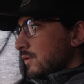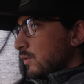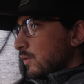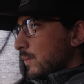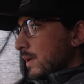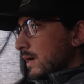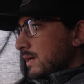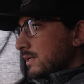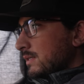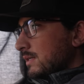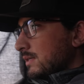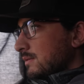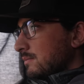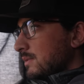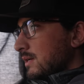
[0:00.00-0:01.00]
we'll probably
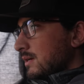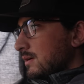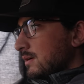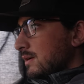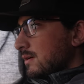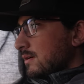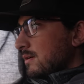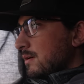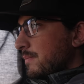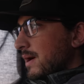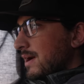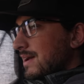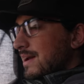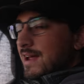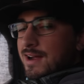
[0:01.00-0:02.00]
see some deer here in
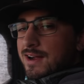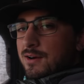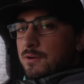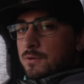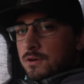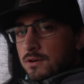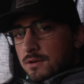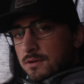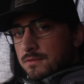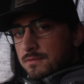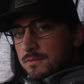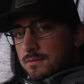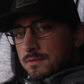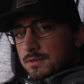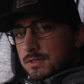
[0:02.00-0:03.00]
about an hour.
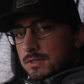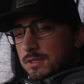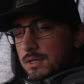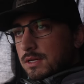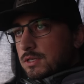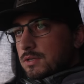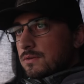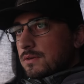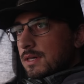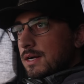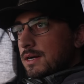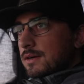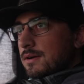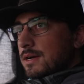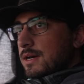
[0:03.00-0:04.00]
It's like two
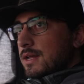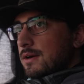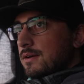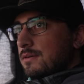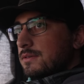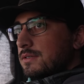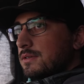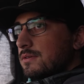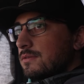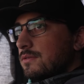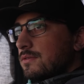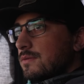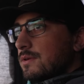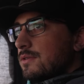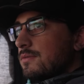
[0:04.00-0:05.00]
o'clock right now. So
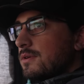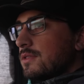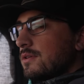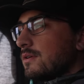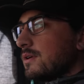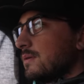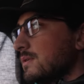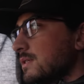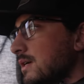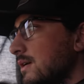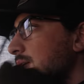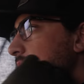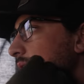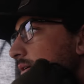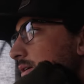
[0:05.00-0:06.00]
three three thirty. We saw
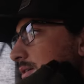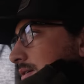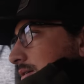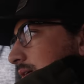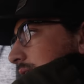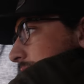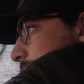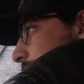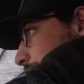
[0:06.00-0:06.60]
deer yesterday.